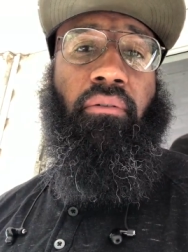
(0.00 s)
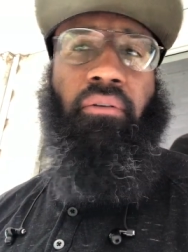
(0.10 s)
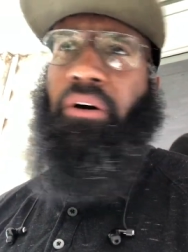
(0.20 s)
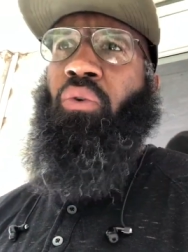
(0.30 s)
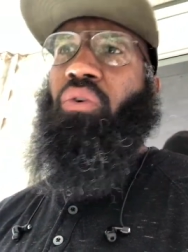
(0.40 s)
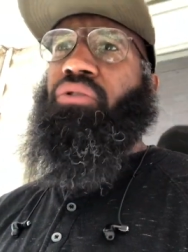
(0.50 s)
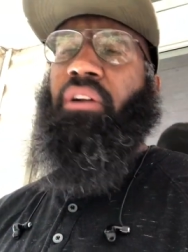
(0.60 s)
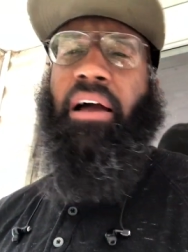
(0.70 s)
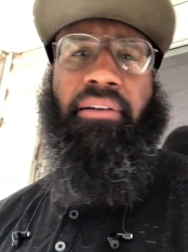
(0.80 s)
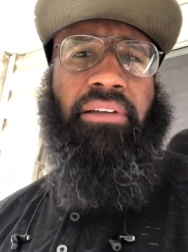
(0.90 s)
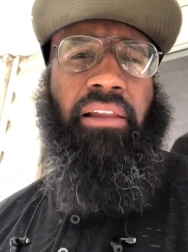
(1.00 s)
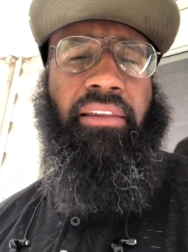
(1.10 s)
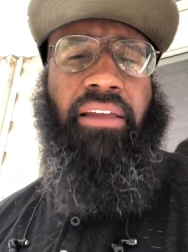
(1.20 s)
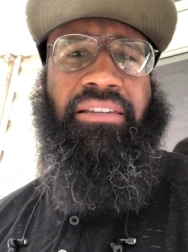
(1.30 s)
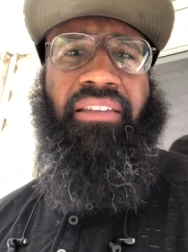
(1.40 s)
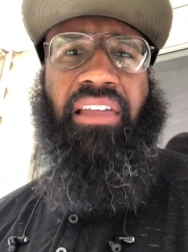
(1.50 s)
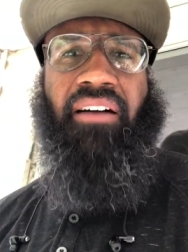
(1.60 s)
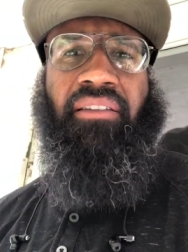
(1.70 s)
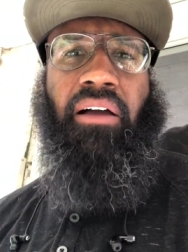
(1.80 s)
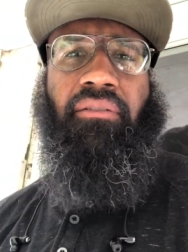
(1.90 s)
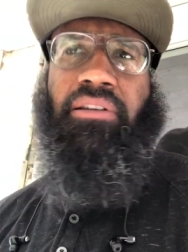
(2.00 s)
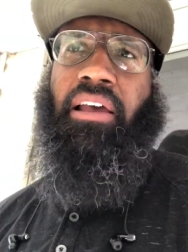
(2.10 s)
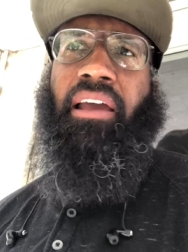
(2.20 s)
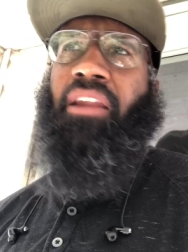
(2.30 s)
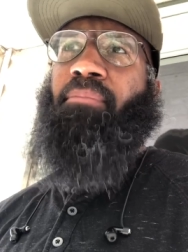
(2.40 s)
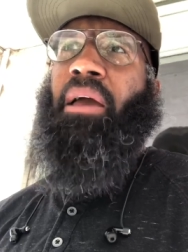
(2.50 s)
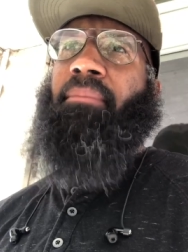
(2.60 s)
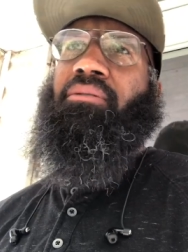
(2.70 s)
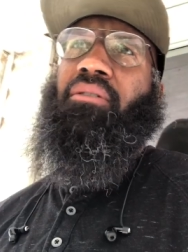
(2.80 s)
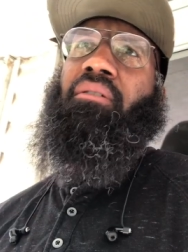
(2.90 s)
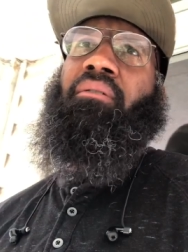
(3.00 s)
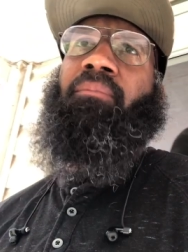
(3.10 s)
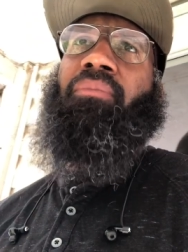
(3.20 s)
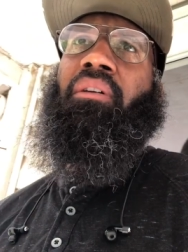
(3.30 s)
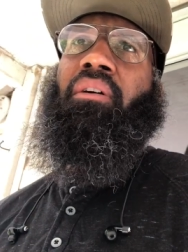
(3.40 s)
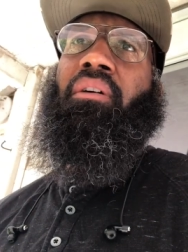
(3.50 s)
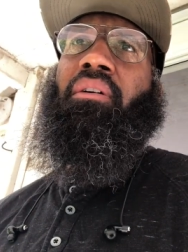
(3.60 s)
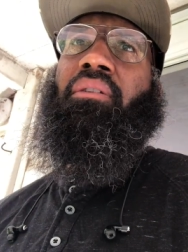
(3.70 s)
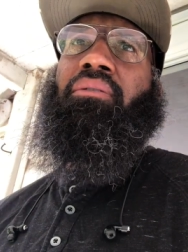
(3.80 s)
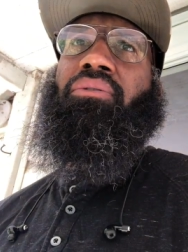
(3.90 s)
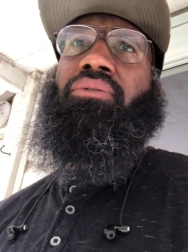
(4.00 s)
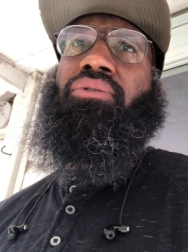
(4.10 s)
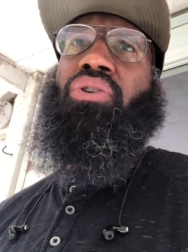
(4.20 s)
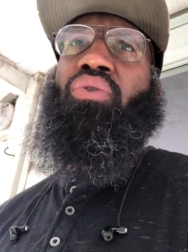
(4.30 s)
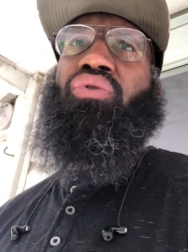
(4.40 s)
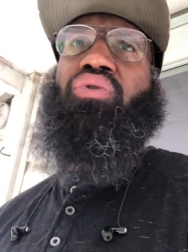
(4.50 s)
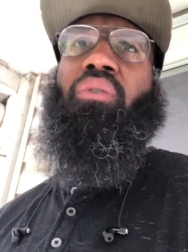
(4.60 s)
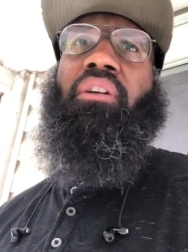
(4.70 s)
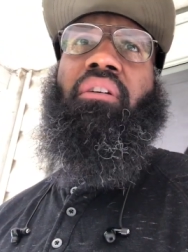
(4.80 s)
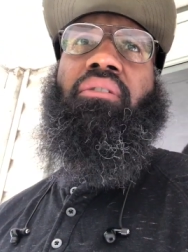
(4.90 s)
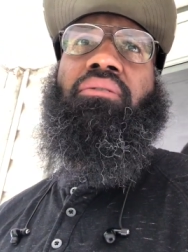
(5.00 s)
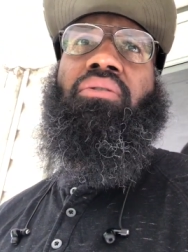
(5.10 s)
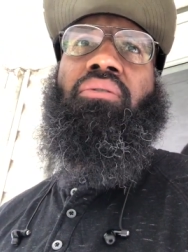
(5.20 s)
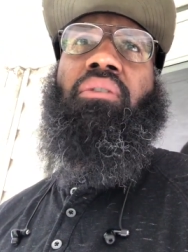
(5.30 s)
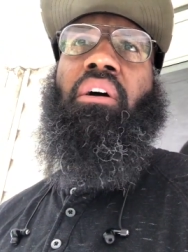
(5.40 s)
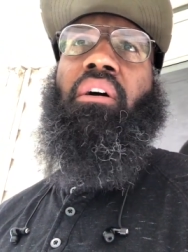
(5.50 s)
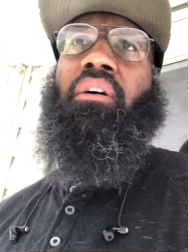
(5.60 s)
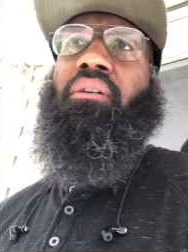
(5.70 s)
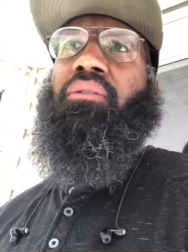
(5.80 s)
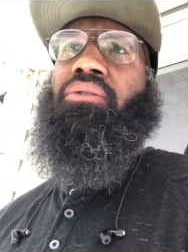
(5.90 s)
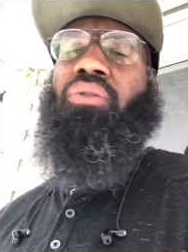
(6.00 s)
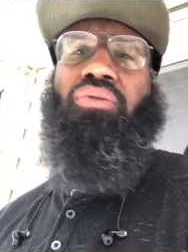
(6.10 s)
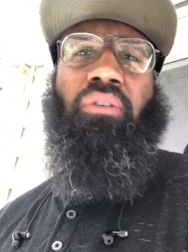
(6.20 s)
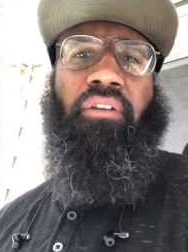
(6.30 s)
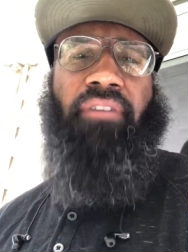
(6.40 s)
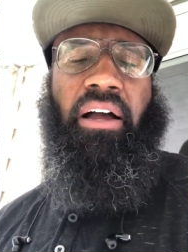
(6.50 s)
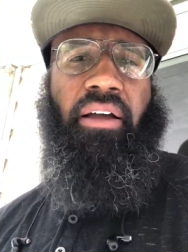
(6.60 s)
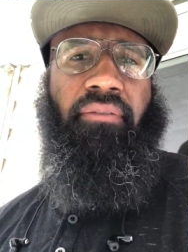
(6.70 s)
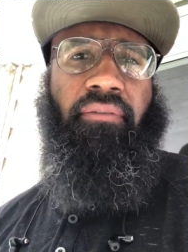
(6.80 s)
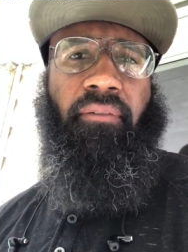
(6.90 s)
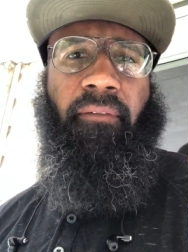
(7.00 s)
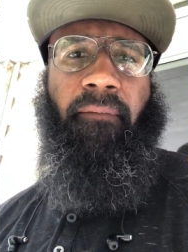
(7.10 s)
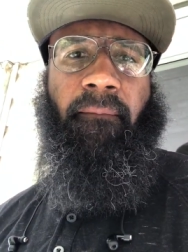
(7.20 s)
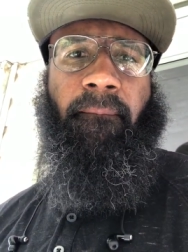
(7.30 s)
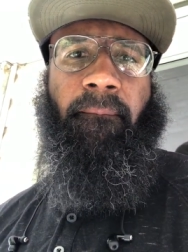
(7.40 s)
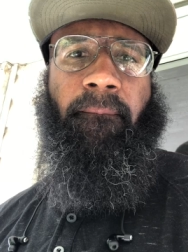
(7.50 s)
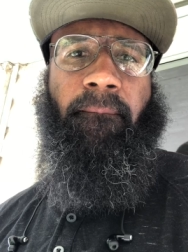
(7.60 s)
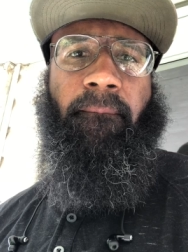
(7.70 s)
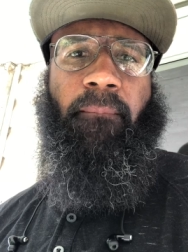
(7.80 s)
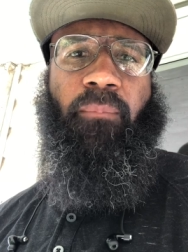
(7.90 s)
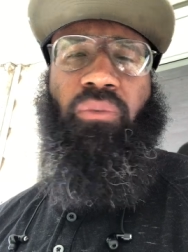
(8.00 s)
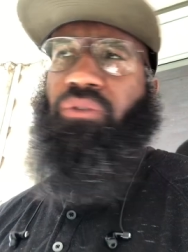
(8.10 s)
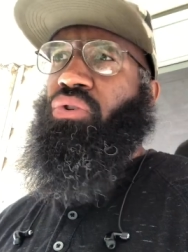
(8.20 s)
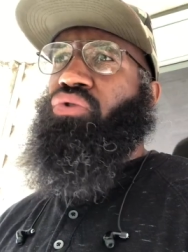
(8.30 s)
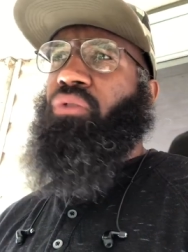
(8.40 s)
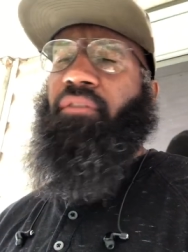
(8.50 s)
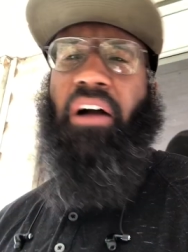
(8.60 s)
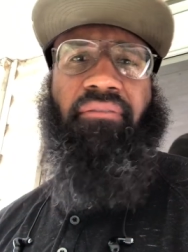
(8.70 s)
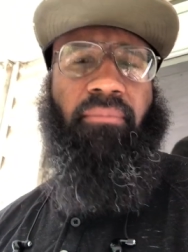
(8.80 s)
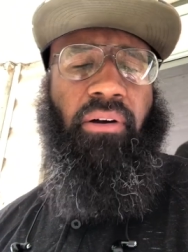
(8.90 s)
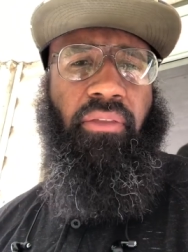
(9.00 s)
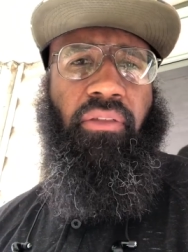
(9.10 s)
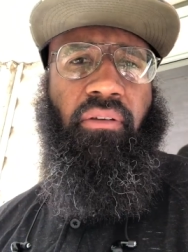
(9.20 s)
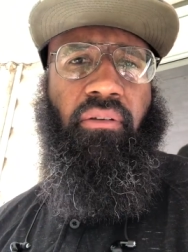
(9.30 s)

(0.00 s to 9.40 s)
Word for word: Who gonna turn a house down like that? Ten thousand dollars, and the payments are two twenty two two twenty five, two twenty five a month.